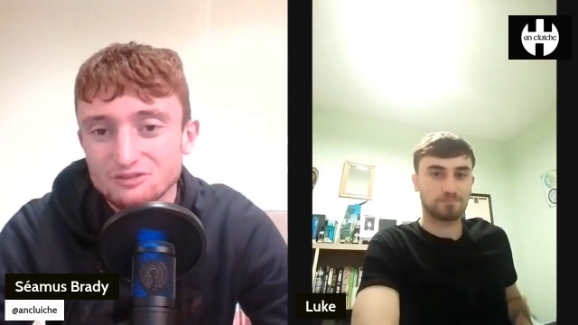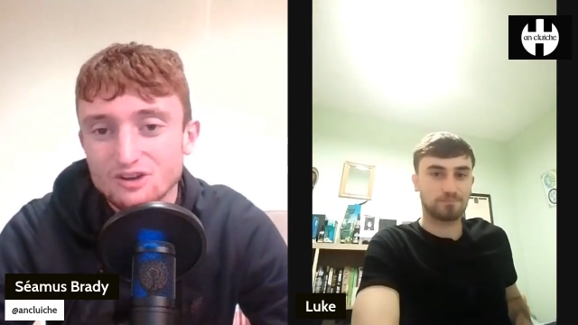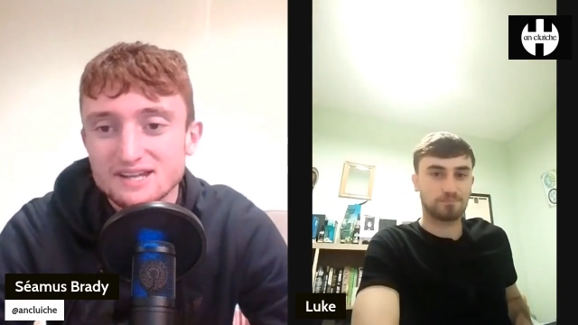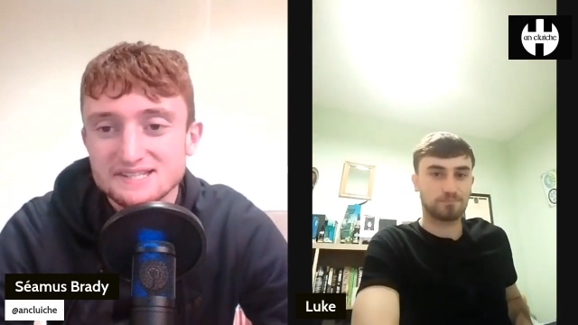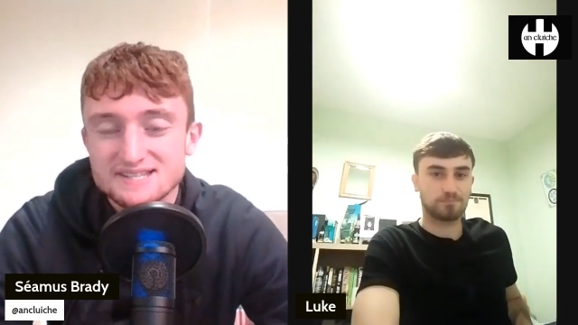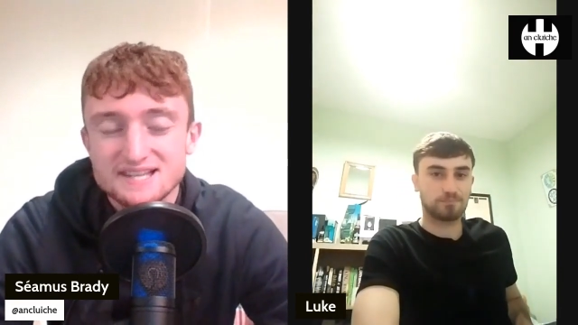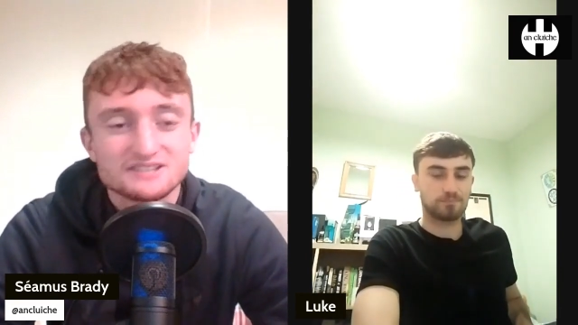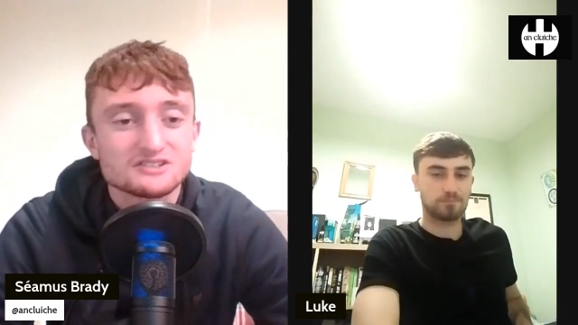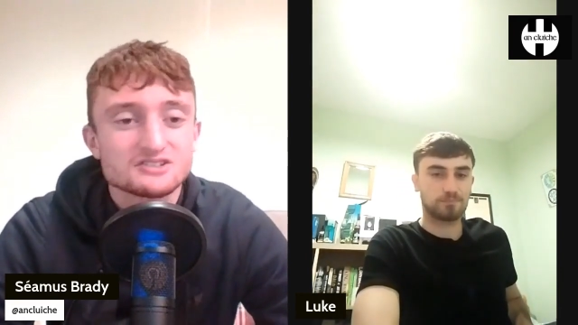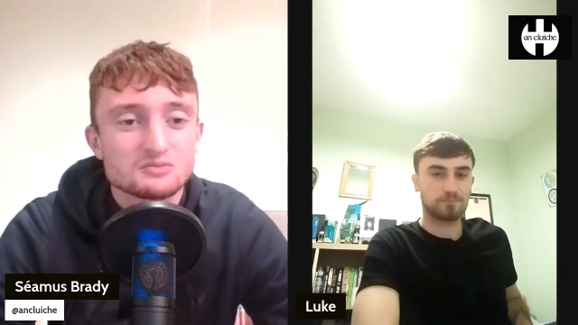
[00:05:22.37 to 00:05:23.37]
Speaker 1: right, and
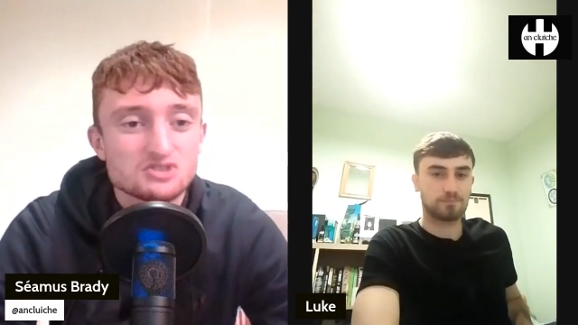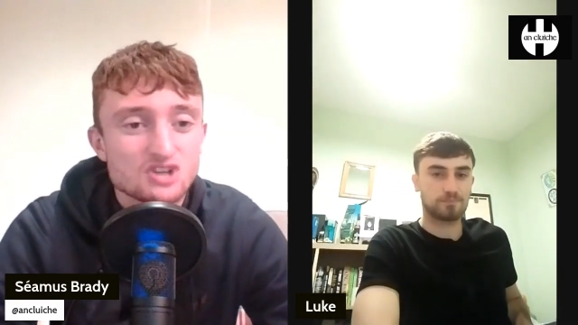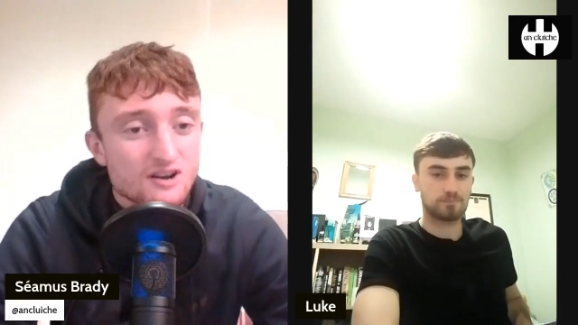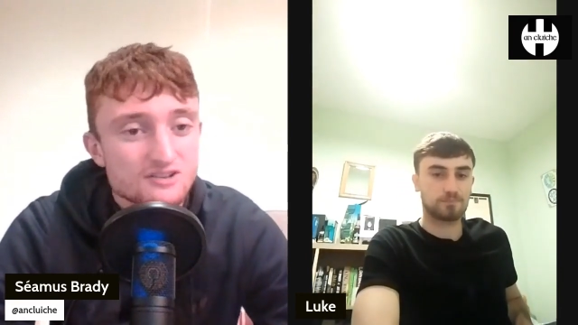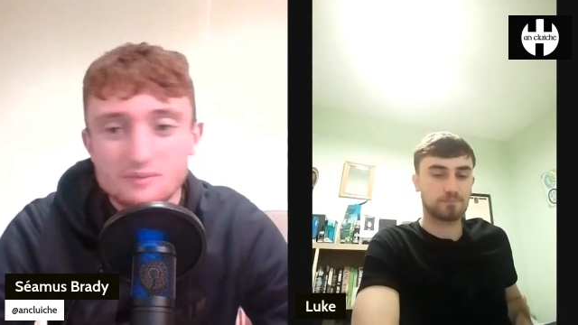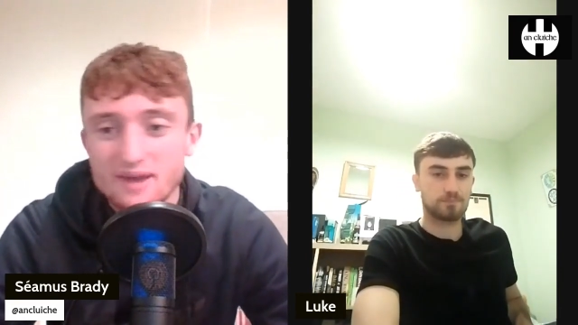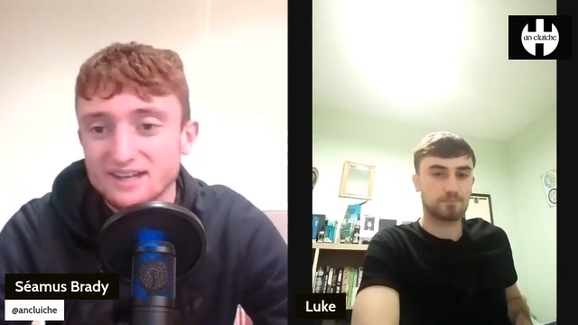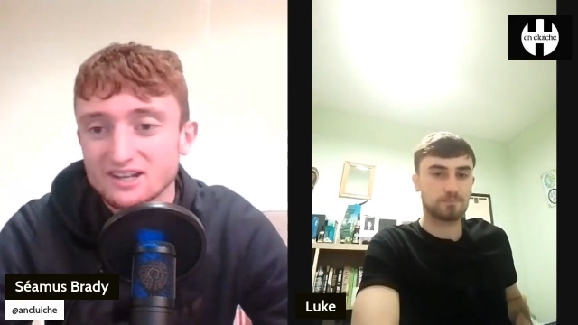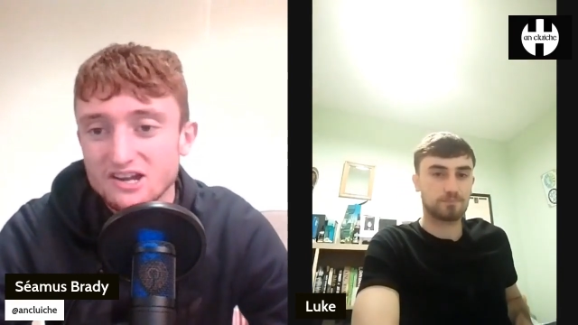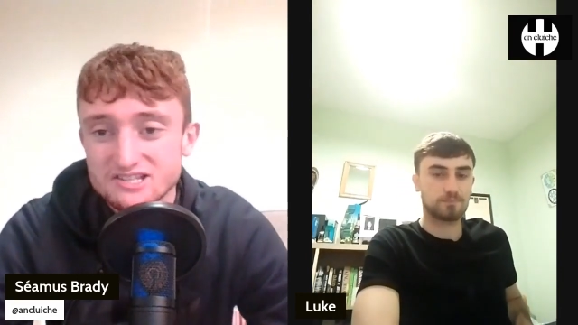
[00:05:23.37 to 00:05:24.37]
centre. Some shocks, some
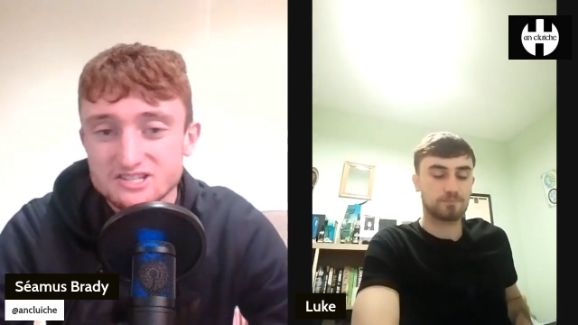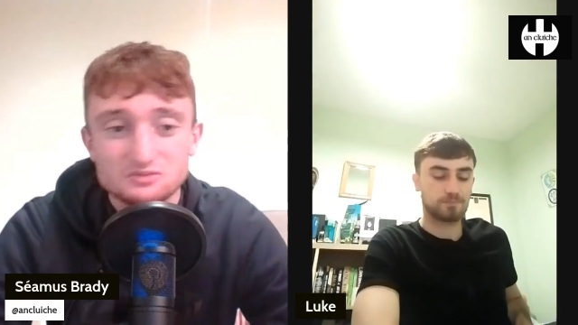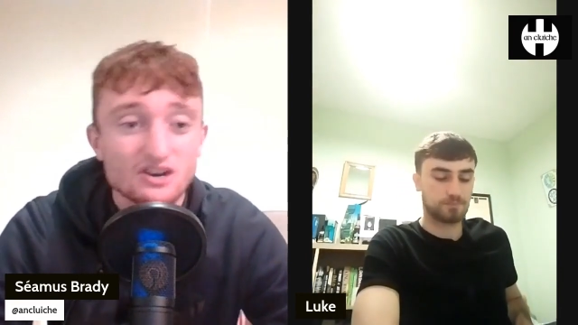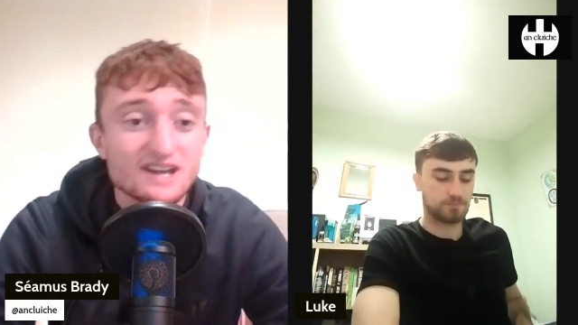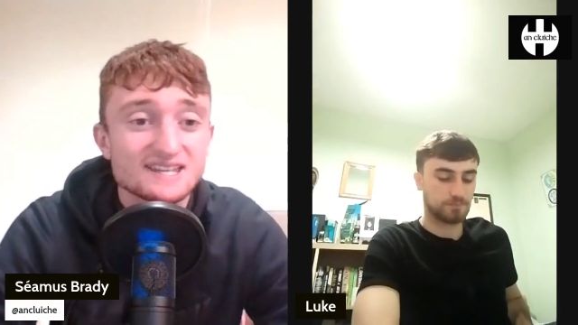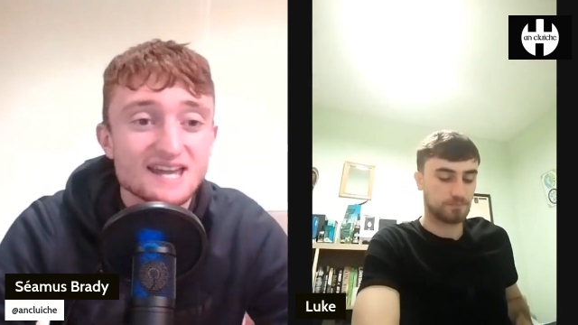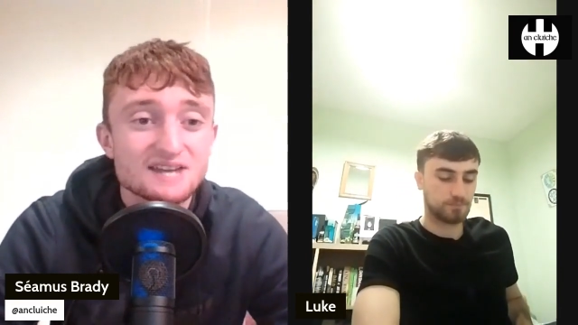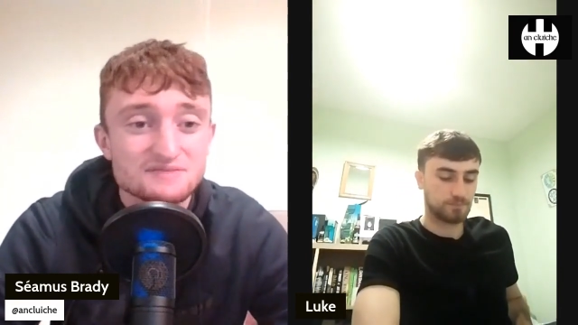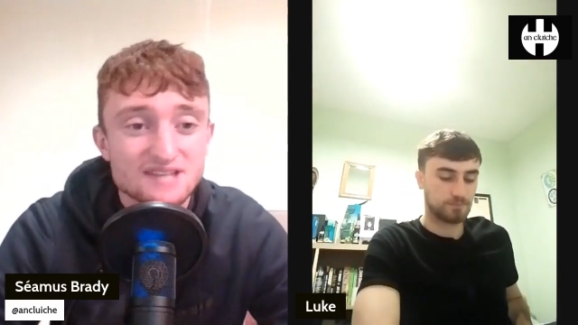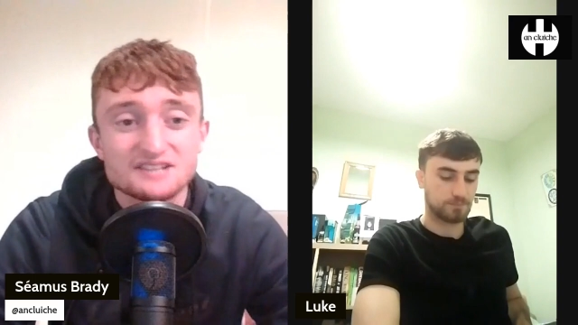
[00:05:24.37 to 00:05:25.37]
headlines, some great
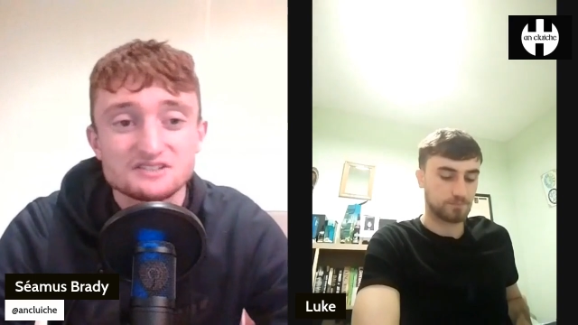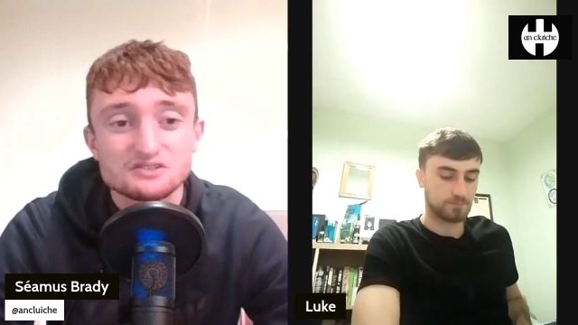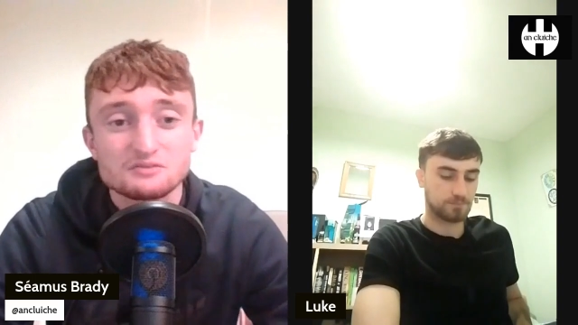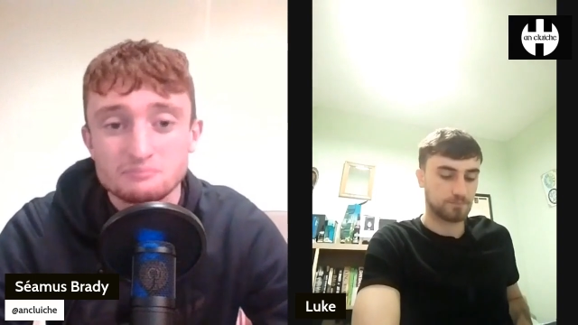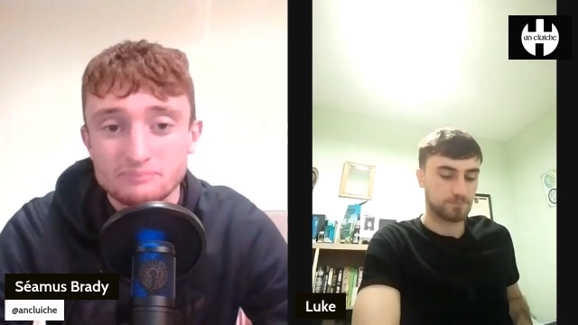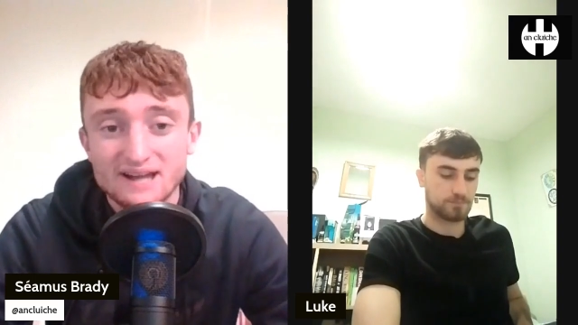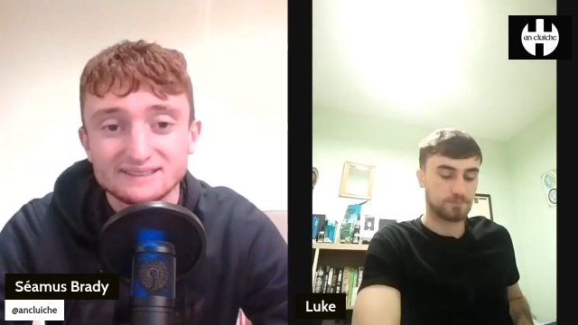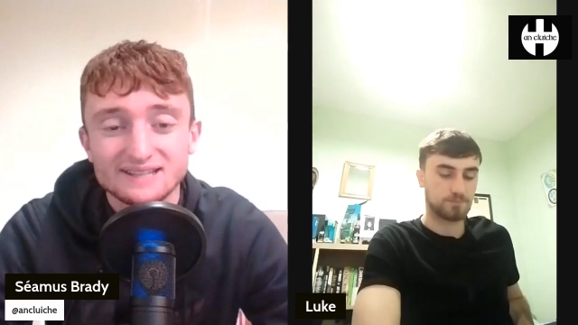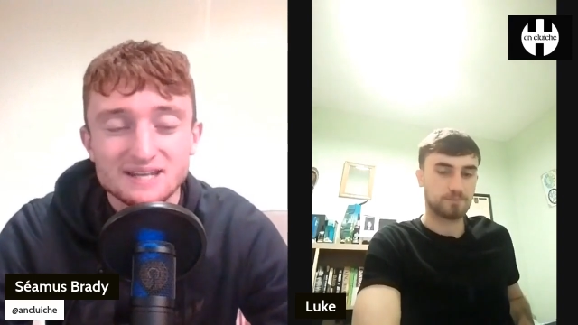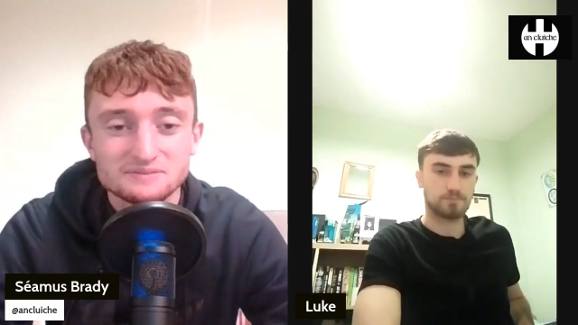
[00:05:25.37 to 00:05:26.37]
games, and some
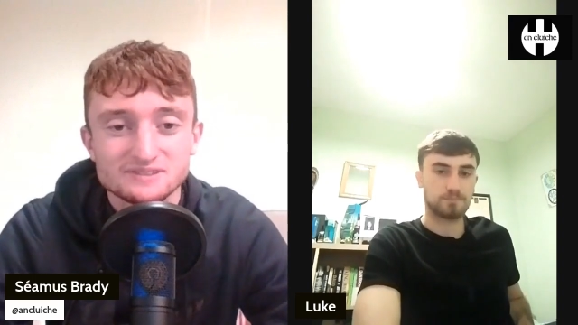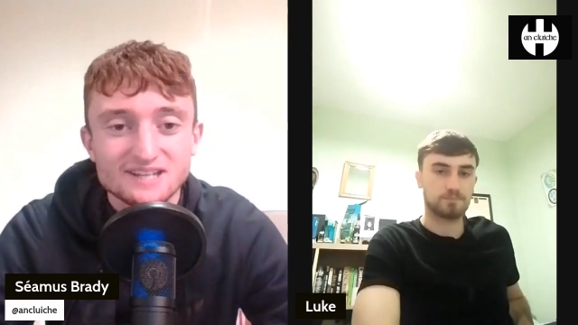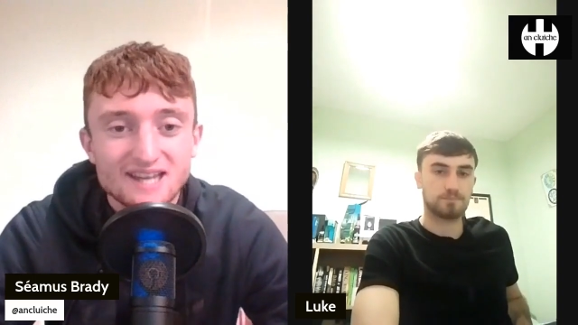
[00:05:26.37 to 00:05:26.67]
bad games.